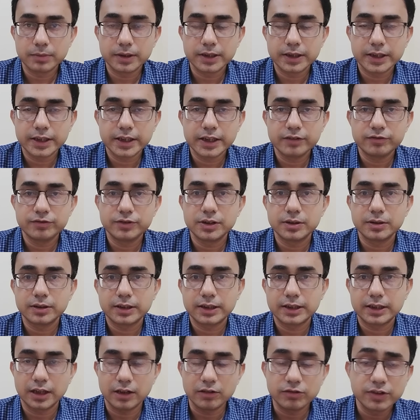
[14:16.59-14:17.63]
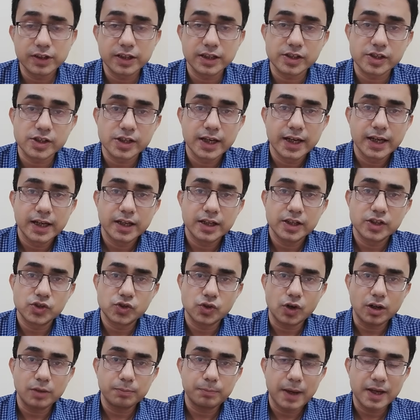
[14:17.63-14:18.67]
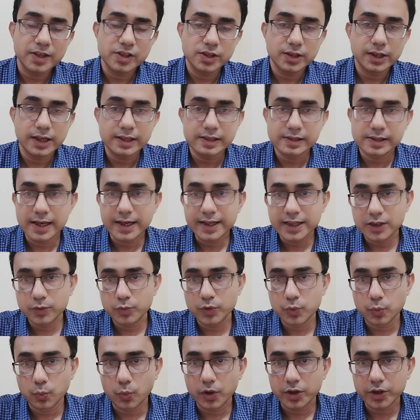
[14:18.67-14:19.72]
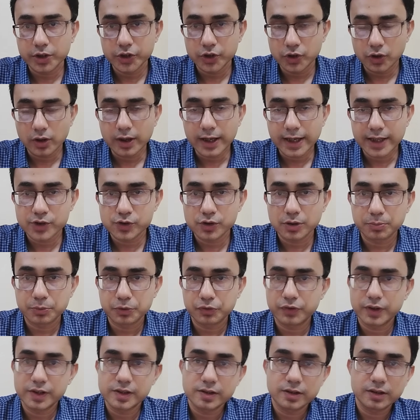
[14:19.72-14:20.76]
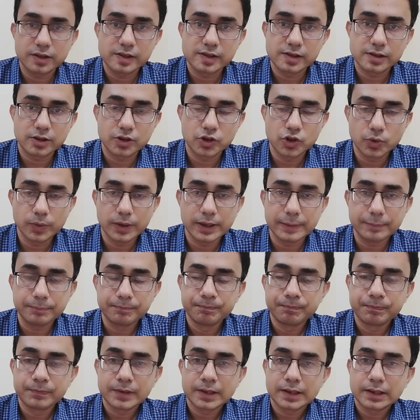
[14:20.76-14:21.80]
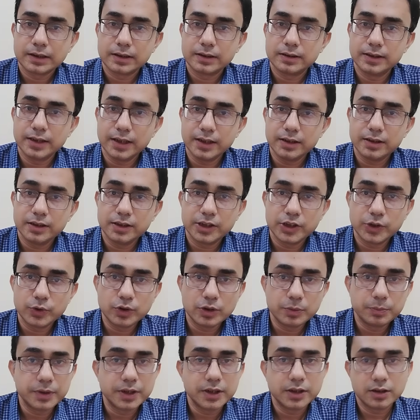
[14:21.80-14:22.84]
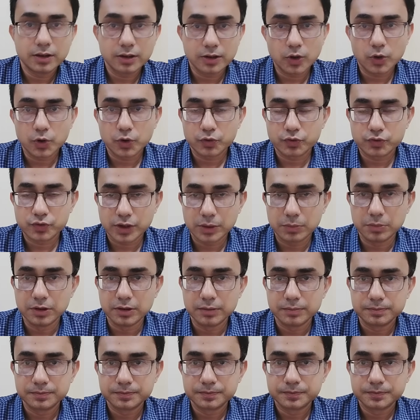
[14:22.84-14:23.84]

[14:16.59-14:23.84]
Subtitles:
but if the coverage is not matching exactly with what your actual professor is doing, then you will be in a lot of trouble.